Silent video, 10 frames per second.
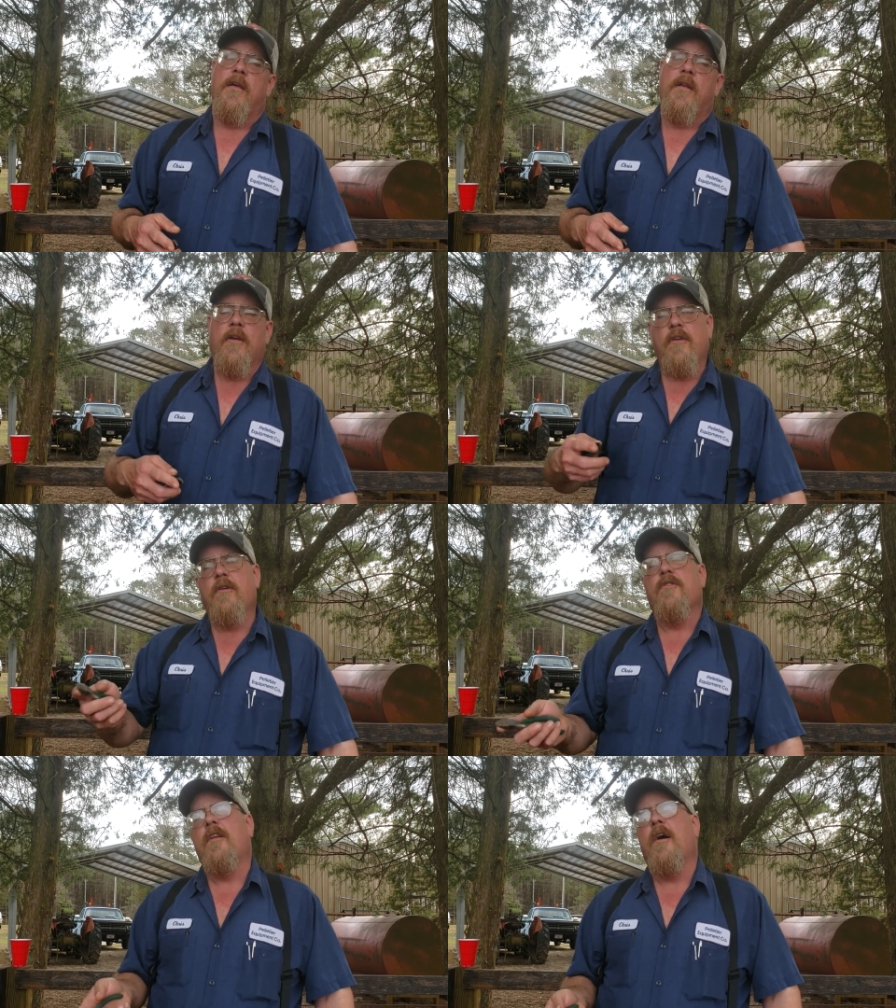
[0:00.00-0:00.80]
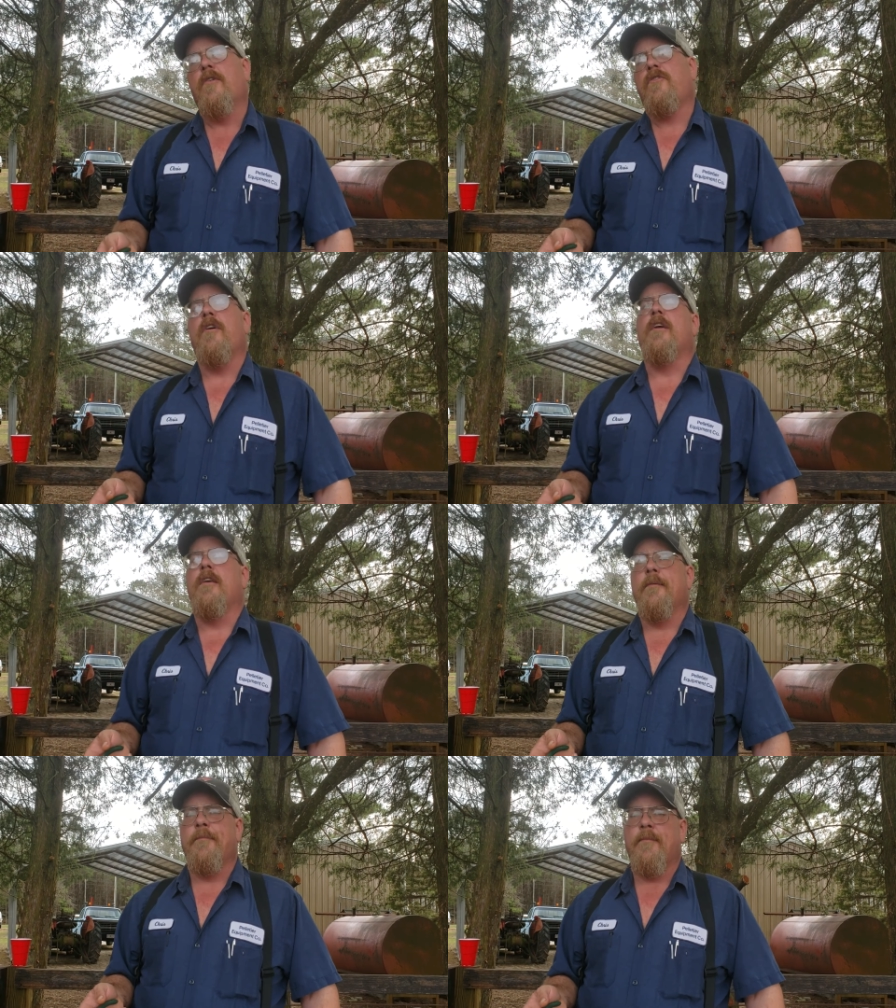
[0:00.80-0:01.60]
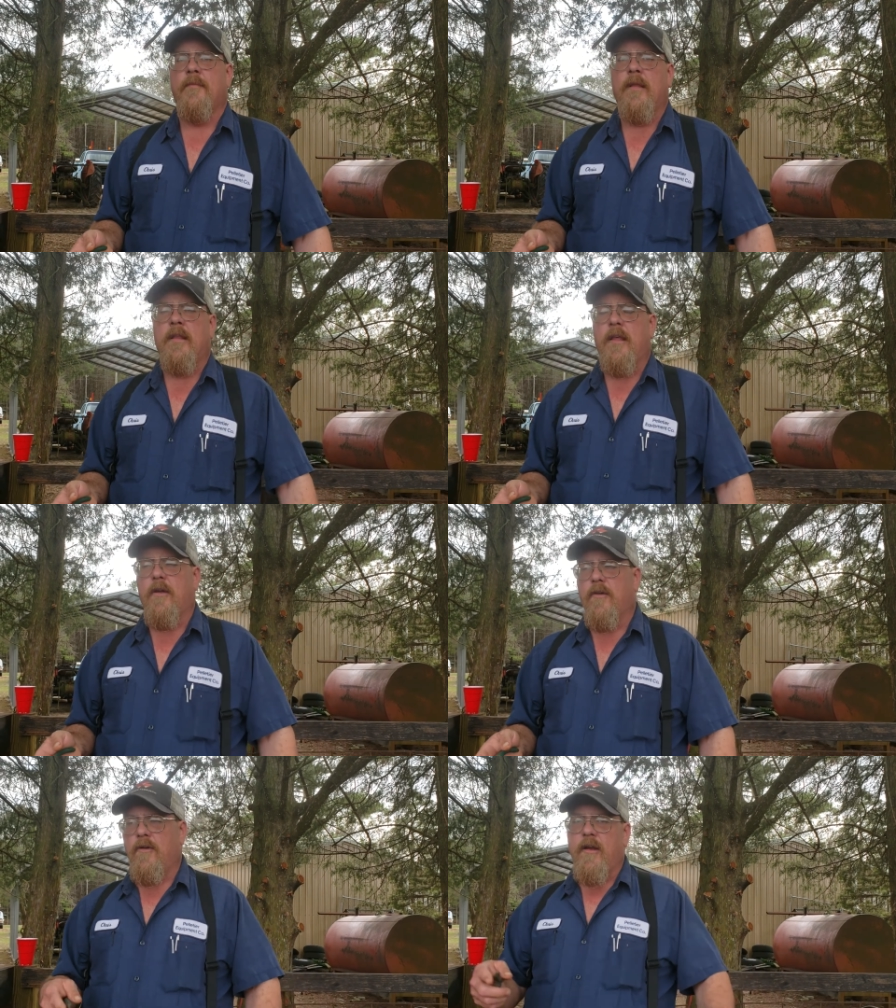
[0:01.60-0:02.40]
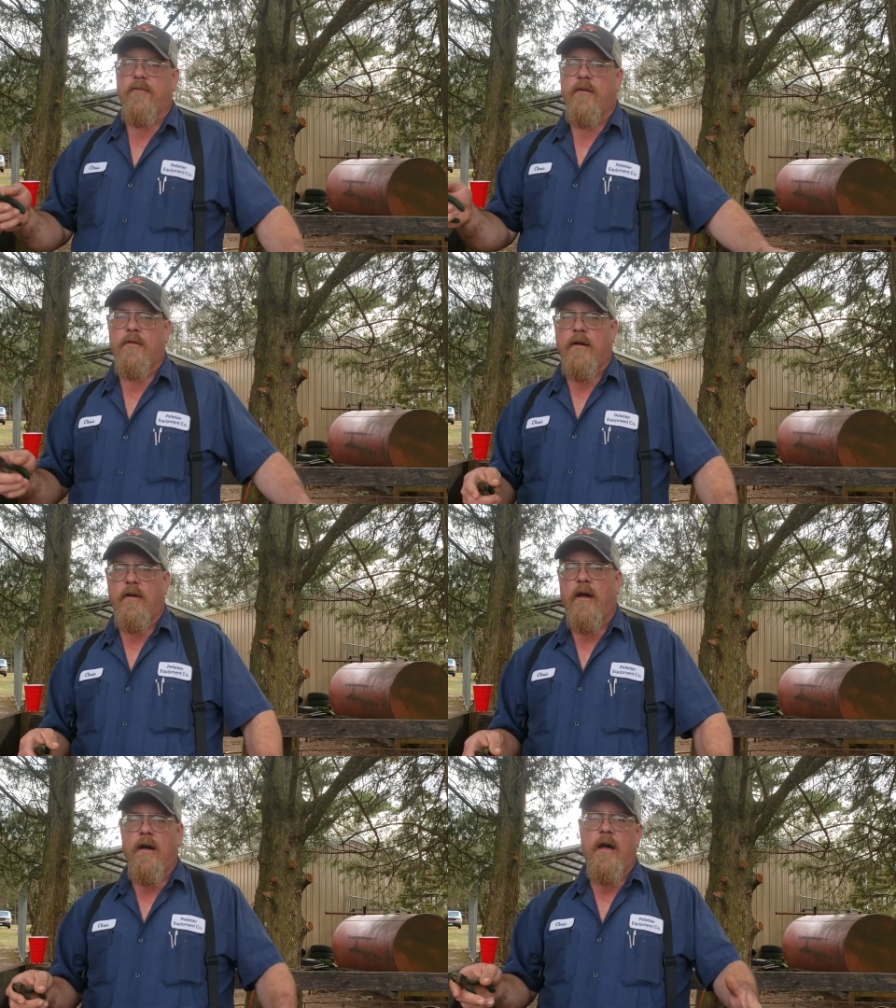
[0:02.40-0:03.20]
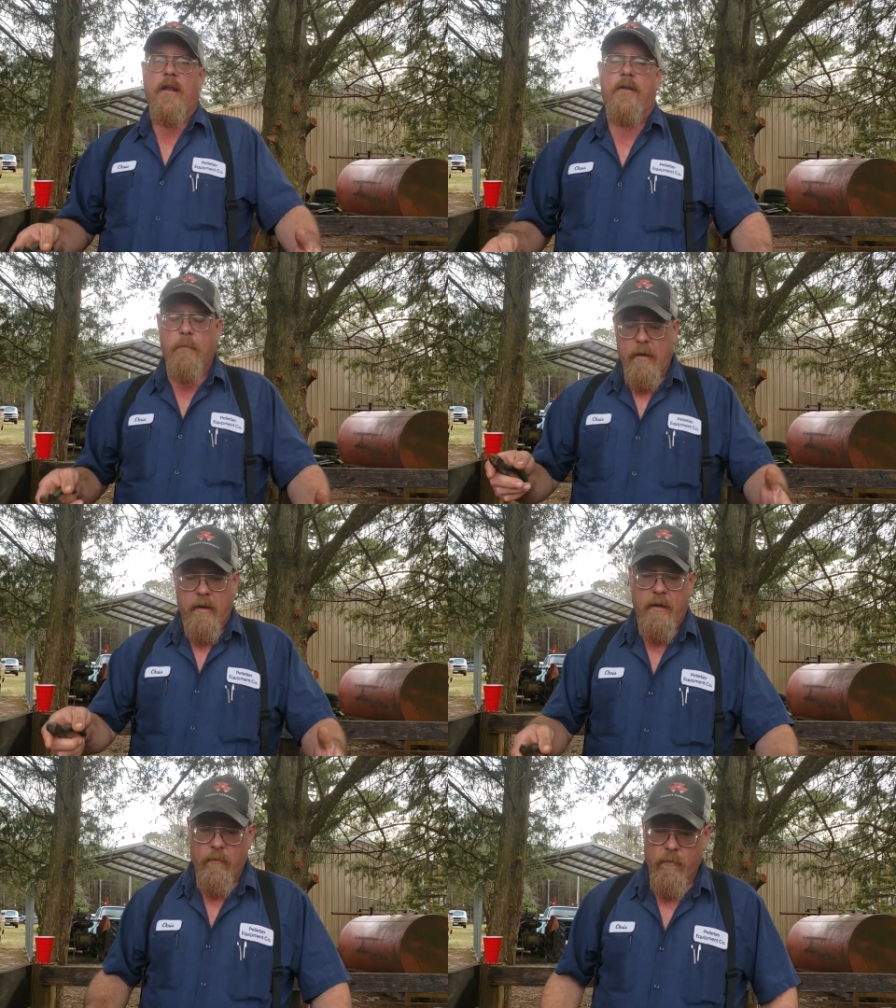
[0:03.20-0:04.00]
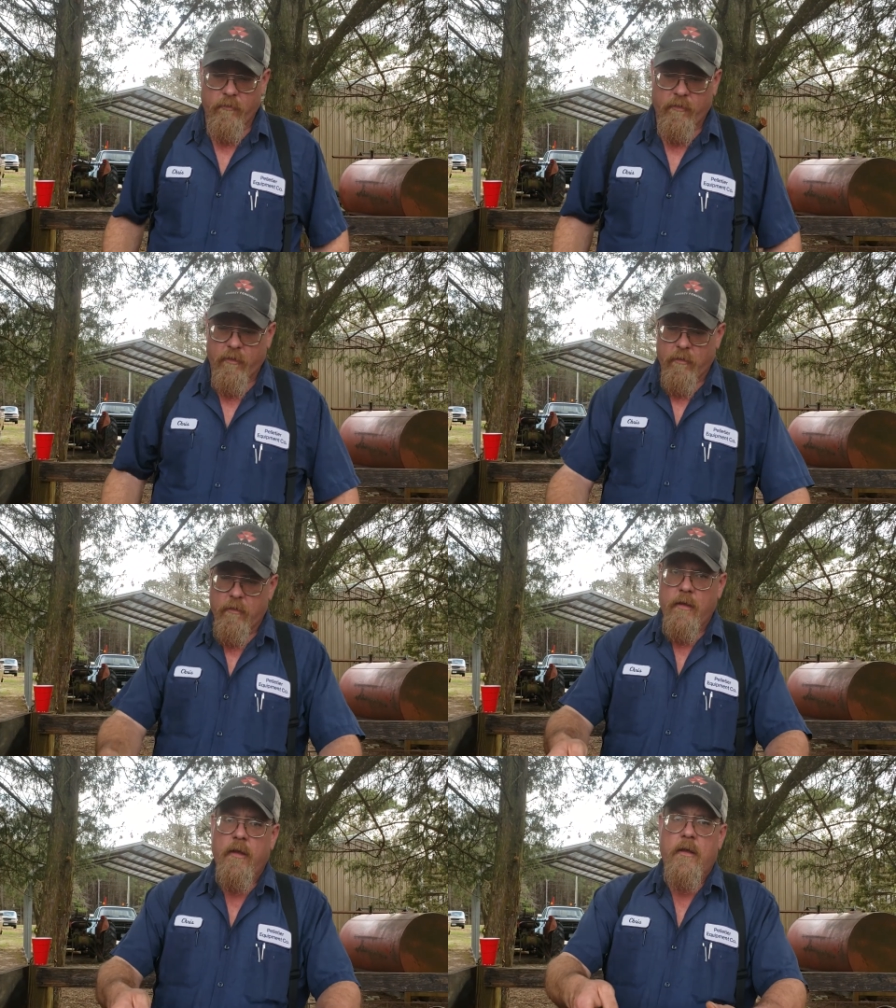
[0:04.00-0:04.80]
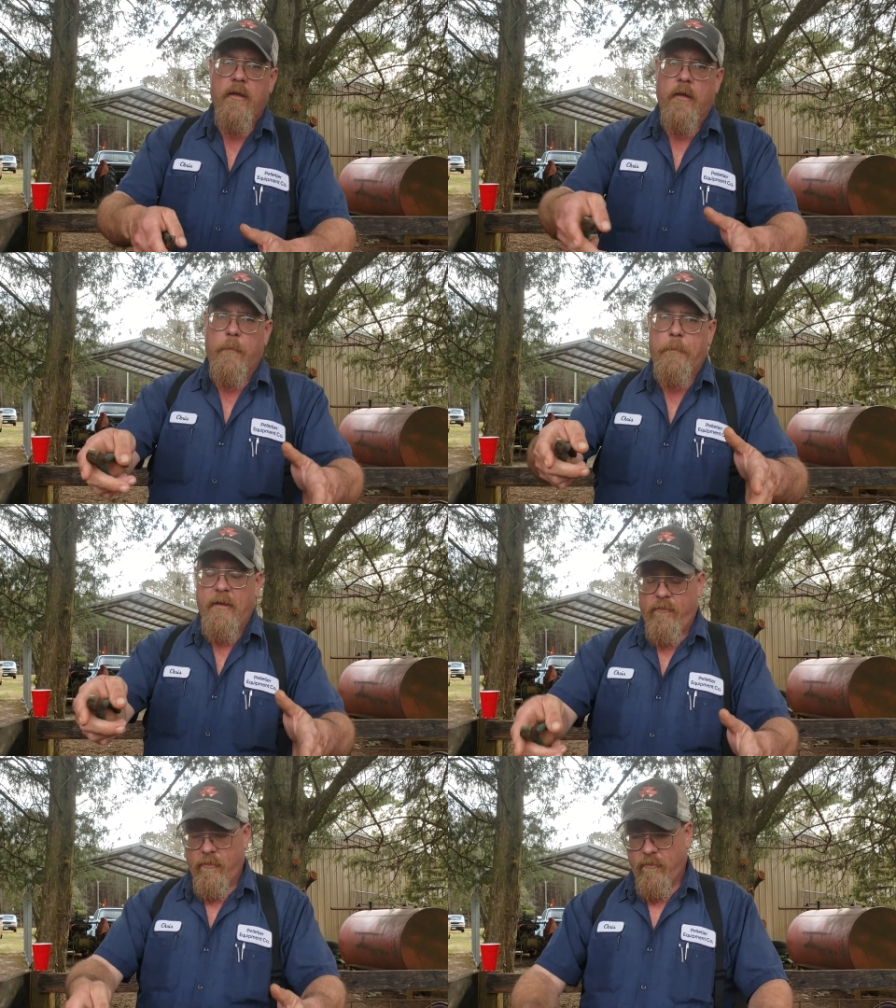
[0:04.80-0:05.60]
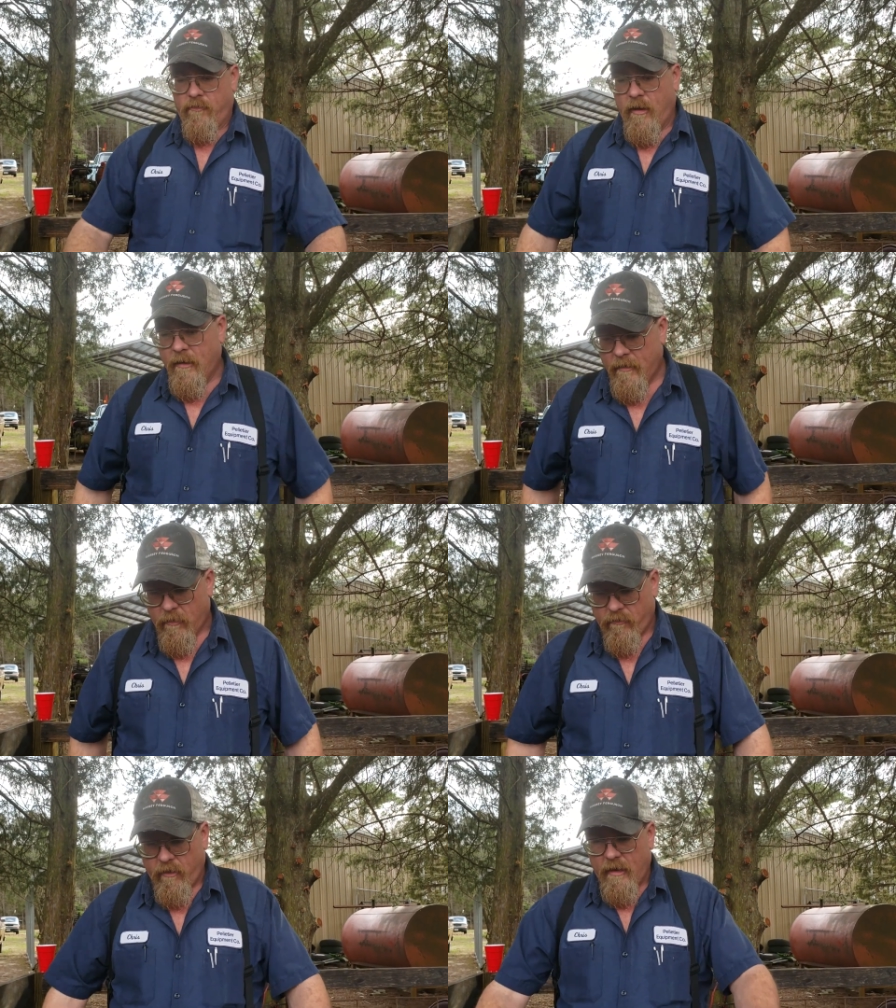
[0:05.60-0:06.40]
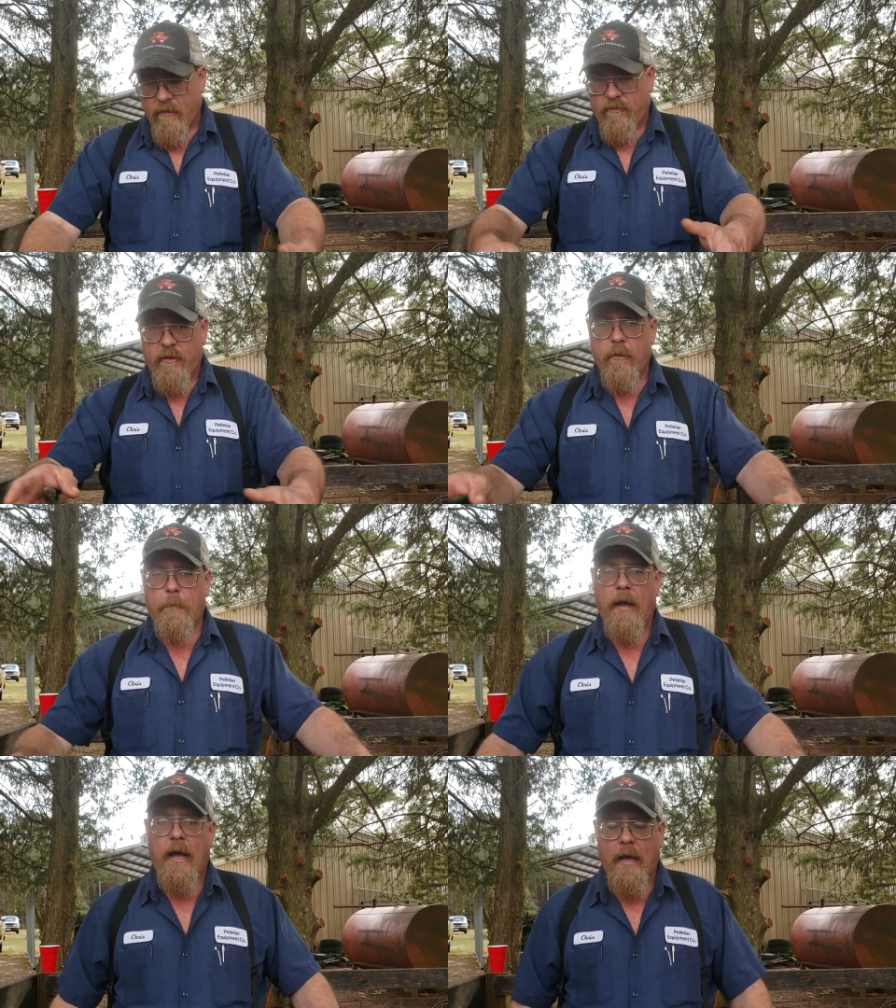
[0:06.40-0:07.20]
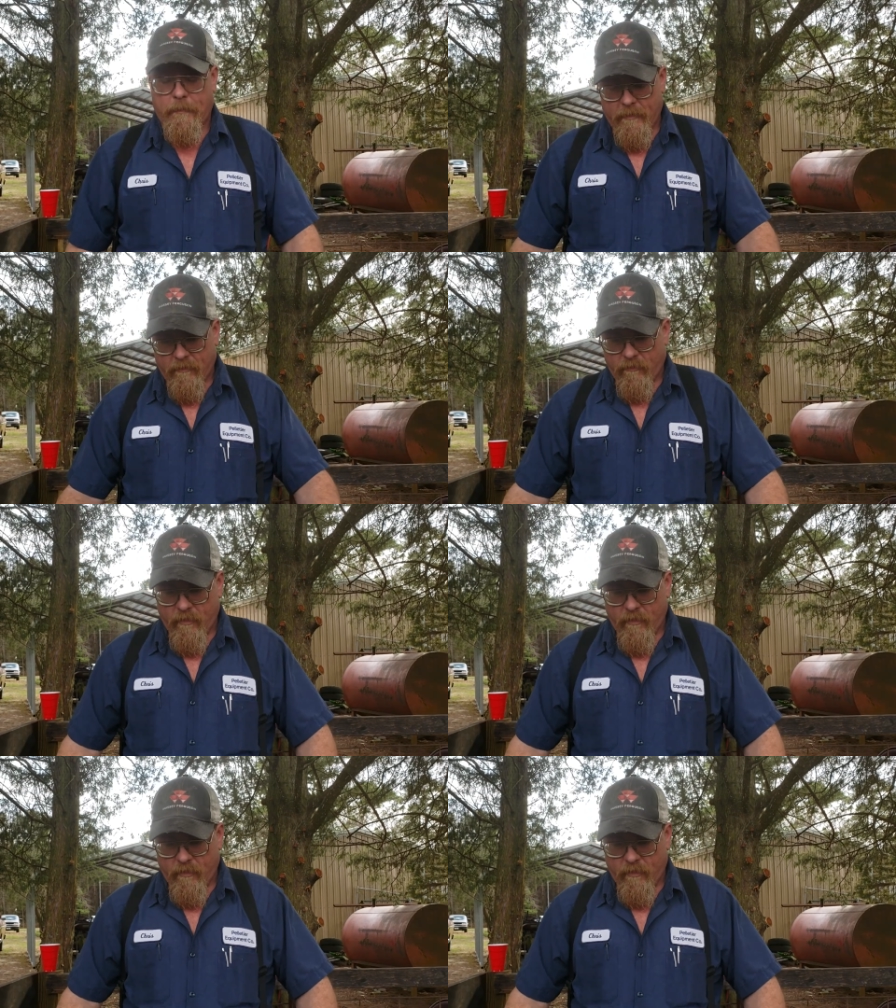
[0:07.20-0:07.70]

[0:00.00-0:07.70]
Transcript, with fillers: they're using in Australia that are different. They're not like the American ones that are a piece of stain, they are stainless steel pipe and it's,